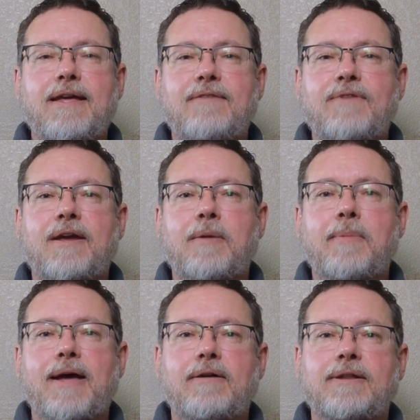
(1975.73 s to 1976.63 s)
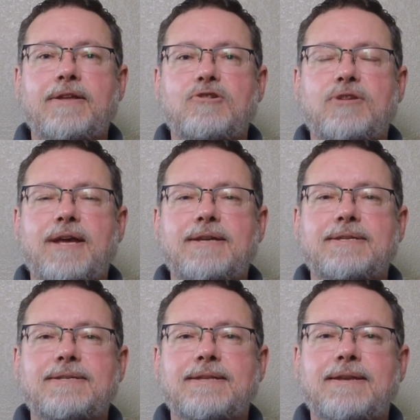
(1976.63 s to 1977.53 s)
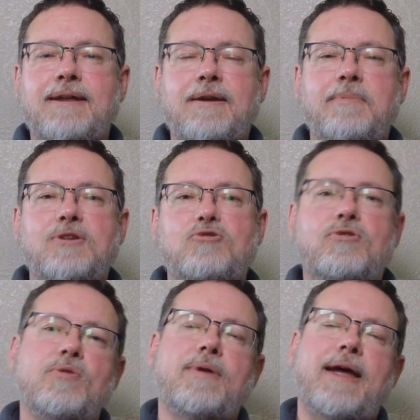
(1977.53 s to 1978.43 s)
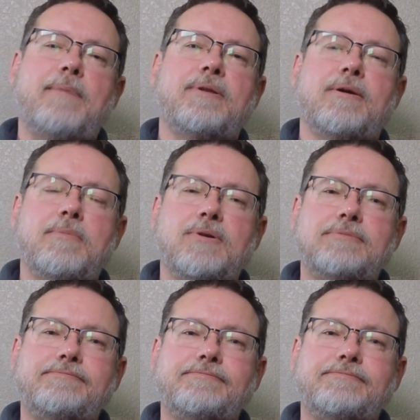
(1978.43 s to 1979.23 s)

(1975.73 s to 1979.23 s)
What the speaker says: Funny thing about cliches is they tend to be true and applicable.